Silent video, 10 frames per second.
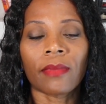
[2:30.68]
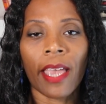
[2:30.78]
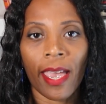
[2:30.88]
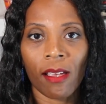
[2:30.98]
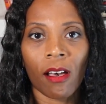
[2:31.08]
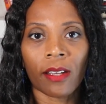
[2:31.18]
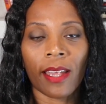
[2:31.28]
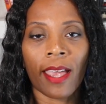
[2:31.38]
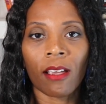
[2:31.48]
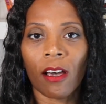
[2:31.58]
Aegon.
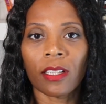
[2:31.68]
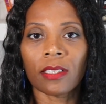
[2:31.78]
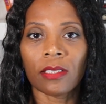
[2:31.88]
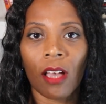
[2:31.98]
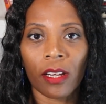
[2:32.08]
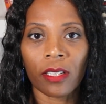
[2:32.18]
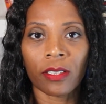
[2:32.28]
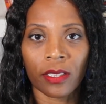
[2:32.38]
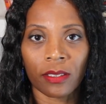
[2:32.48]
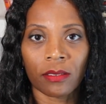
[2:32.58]
Aegon is not a
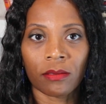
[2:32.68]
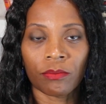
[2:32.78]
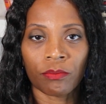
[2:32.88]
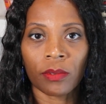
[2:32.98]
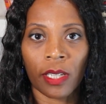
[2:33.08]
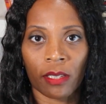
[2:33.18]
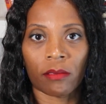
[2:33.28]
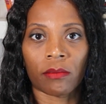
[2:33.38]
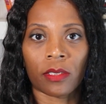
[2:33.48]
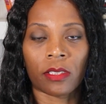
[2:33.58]
good
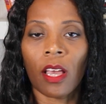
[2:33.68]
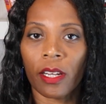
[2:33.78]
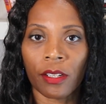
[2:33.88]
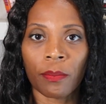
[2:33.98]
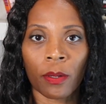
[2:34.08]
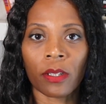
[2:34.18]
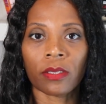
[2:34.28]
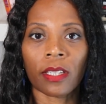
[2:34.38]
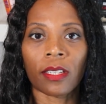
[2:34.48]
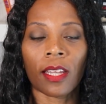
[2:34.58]
kid. He's not a good
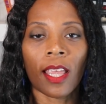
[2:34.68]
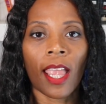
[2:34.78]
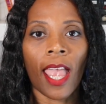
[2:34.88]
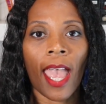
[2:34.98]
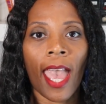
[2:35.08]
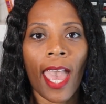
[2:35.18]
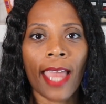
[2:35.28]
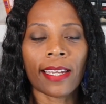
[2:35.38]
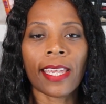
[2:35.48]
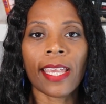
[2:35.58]
person,
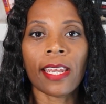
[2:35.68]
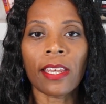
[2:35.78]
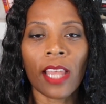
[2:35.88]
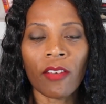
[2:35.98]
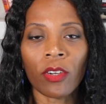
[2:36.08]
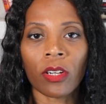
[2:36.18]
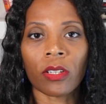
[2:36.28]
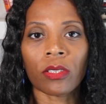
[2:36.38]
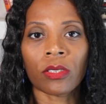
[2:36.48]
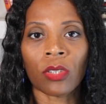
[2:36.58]
and he
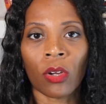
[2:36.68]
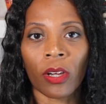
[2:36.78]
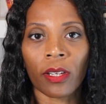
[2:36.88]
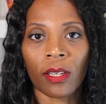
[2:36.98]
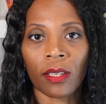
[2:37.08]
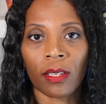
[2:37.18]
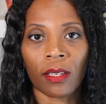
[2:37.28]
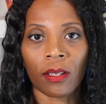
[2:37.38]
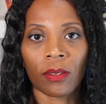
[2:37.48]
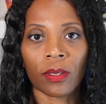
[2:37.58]
never took
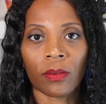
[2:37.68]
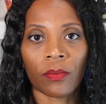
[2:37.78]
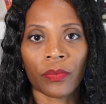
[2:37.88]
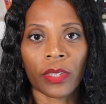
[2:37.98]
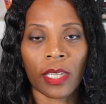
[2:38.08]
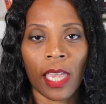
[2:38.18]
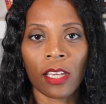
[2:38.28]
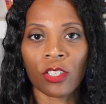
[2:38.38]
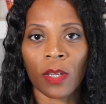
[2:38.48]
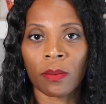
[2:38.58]
the
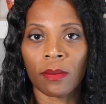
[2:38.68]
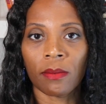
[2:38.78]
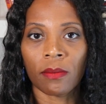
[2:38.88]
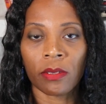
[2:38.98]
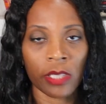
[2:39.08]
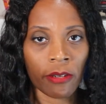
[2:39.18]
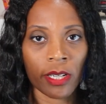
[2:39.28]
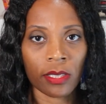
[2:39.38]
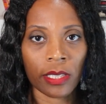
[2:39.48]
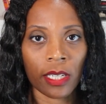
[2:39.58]
kingship
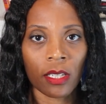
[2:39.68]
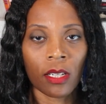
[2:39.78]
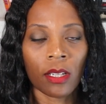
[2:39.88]
seriously.